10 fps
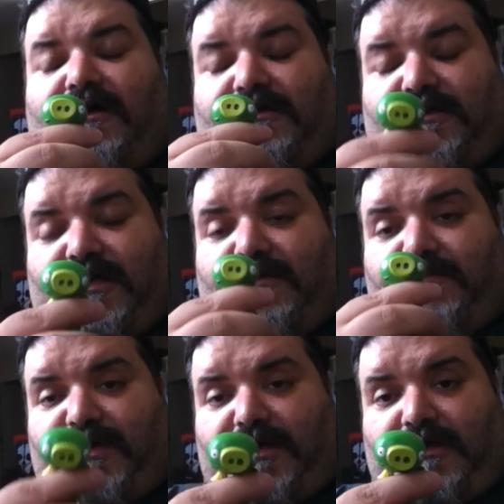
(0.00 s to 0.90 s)
uh, King
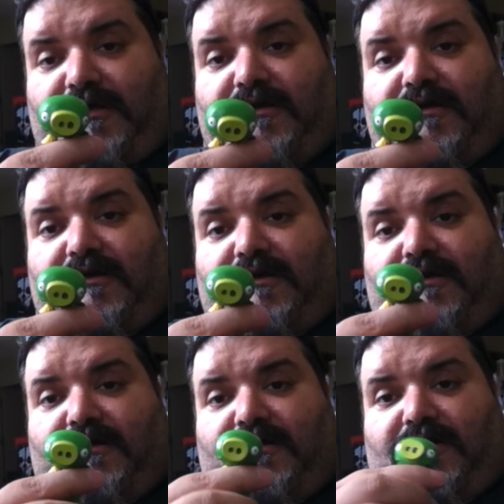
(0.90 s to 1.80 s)
Pig
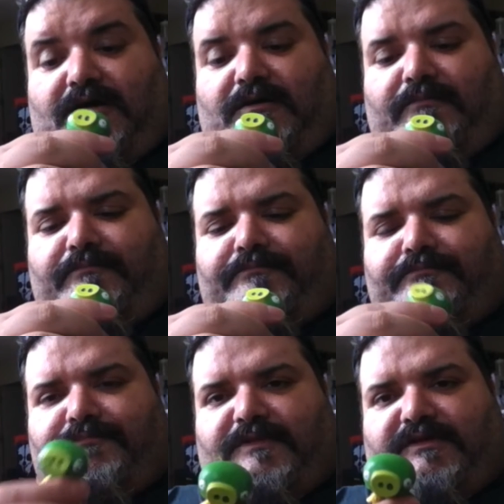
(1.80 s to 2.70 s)
um,
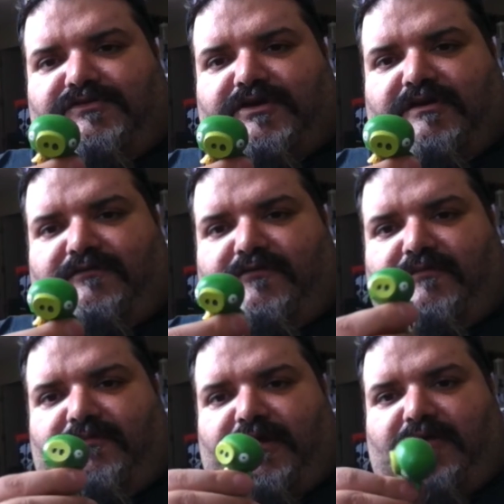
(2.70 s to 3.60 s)
keychain
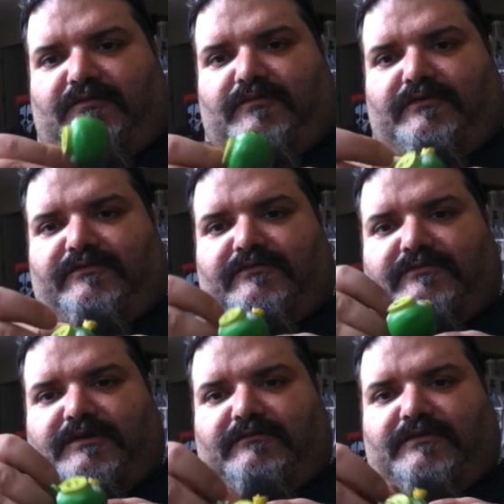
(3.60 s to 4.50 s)
from Angry
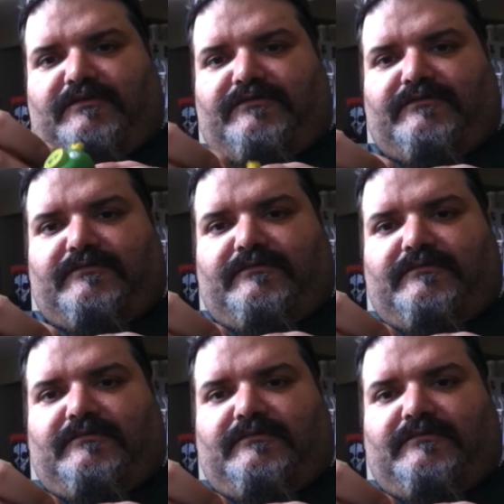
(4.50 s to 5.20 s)
Birds. There he is.